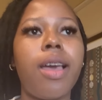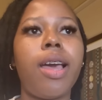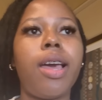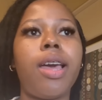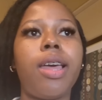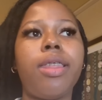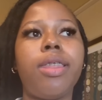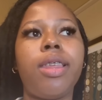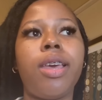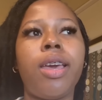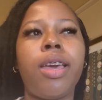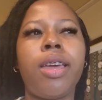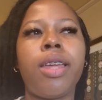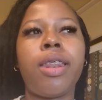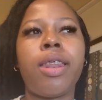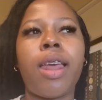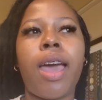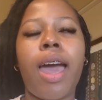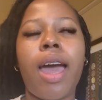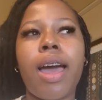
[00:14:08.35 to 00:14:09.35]
and
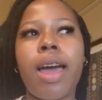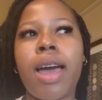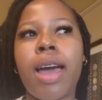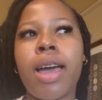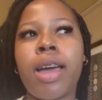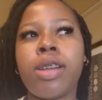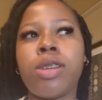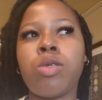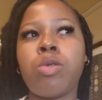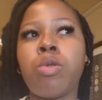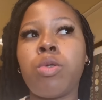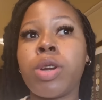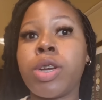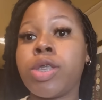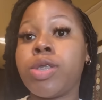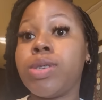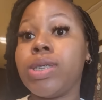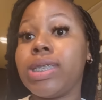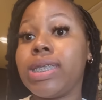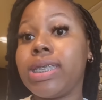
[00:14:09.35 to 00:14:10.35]
then at
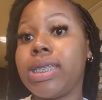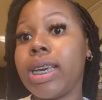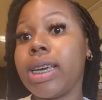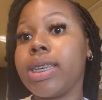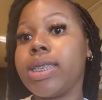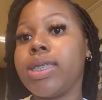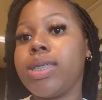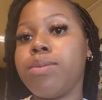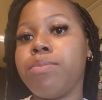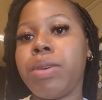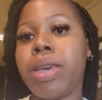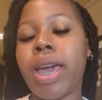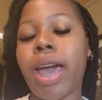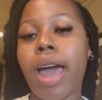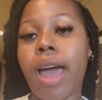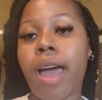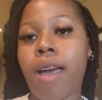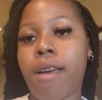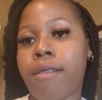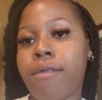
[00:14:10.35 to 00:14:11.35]
5:45 we
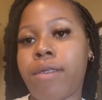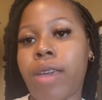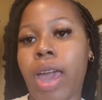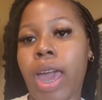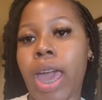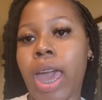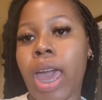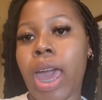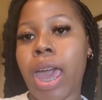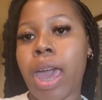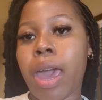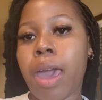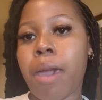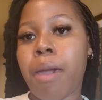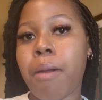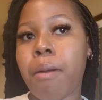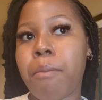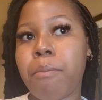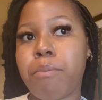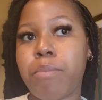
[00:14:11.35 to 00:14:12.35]
have
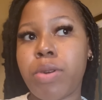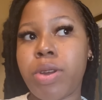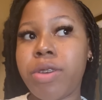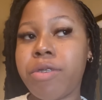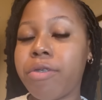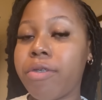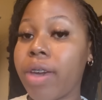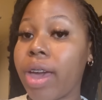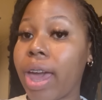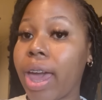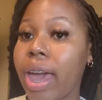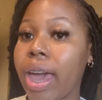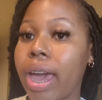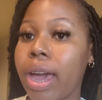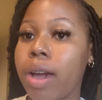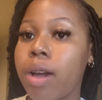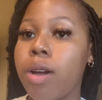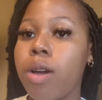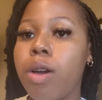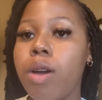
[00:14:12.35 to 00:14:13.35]
a
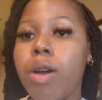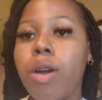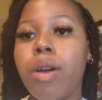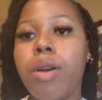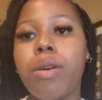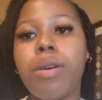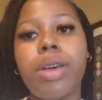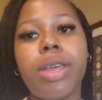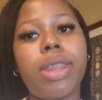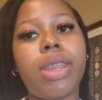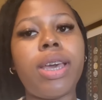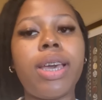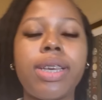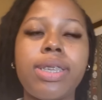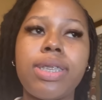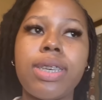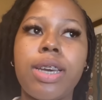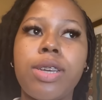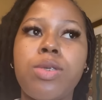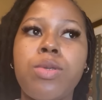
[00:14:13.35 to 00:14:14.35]
briefing with
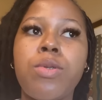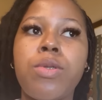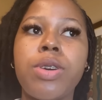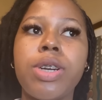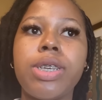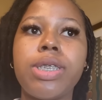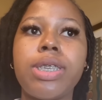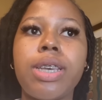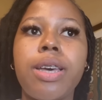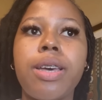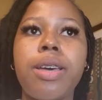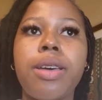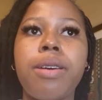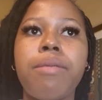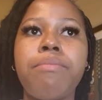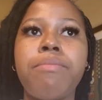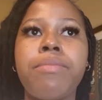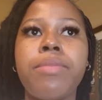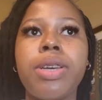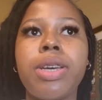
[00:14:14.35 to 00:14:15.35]
SA
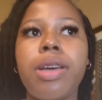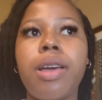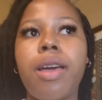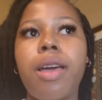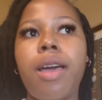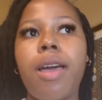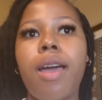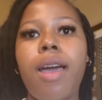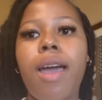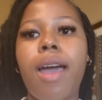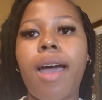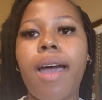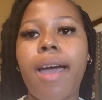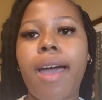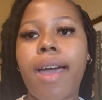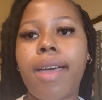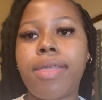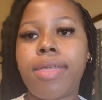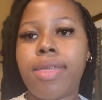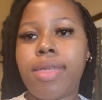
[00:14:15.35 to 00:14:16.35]
Tourism,
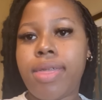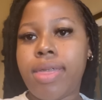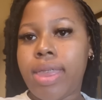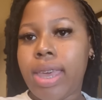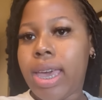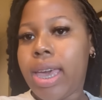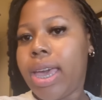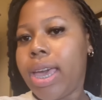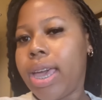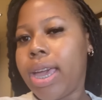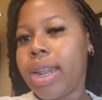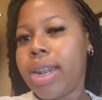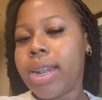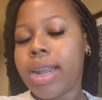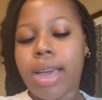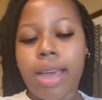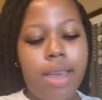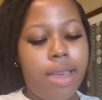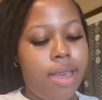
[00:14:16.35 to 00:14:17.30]
and then